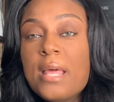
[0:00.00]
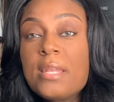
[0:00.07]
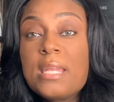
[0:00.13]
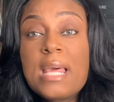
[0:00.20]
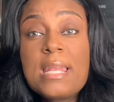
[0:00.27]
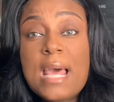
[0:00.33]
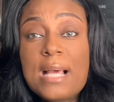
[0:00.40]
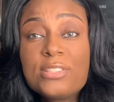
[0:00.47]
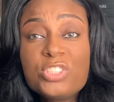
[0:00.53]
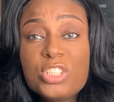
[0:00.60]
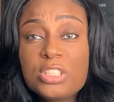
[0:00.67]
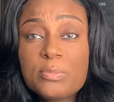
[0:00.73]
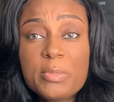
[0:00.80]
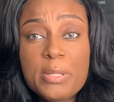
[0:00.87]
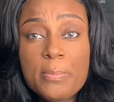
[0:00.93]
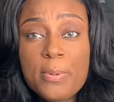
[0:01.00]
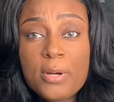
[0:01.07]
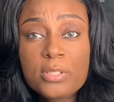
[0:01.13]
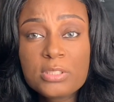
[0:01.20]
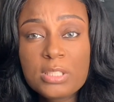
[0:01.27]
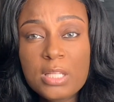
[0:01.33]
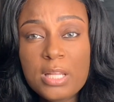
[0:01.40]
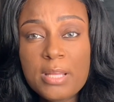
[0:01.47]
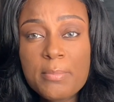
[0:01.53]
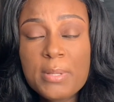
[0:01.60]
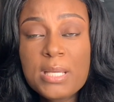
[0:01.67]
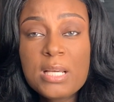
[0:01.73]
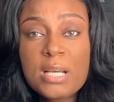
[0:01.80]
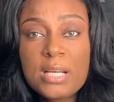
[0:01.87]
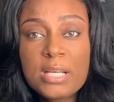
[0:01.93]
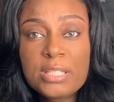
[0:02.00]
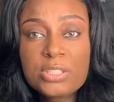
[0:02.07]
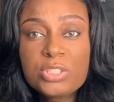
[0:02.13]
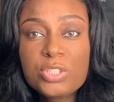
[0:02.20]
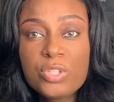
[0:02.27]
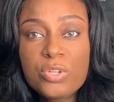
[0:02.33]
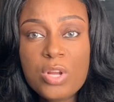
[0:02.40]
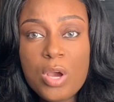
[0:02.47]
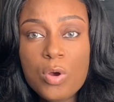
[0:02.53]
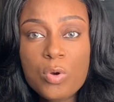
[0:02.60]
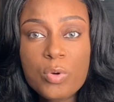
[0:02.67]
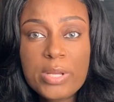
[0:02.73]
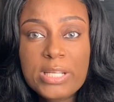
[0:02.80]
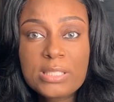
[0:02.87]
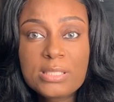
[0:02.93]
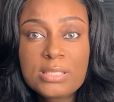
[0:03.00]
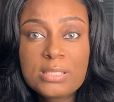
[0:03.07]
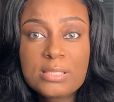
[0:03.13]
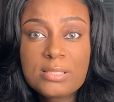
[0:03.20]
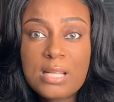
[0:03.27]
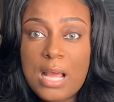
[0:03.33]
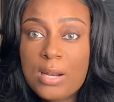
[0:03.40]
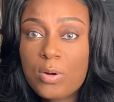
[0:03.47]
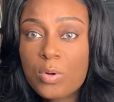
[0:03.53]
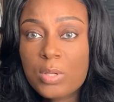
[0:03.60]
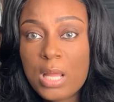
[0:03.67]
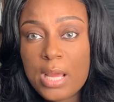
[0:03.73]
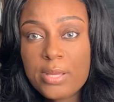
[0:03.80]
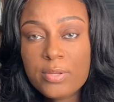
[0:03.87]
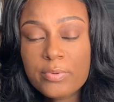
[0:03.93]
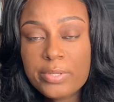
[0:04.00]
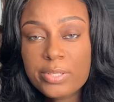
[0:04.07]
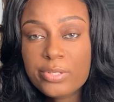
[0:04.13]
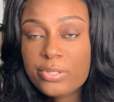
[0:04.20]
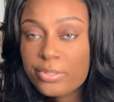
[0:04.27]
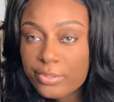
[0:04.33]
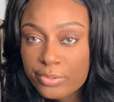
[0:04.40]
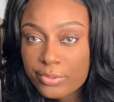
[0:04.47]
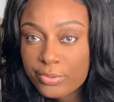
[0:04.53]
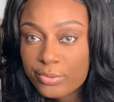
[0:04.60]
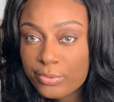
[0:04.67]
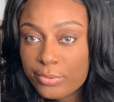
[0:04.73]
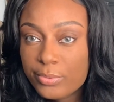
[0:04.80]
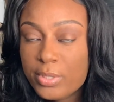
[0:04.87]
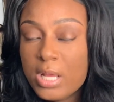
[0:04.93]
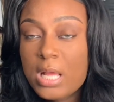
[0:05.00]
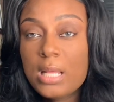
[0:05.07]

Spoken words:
And that's just me personally, because it's not a whole lot you can do.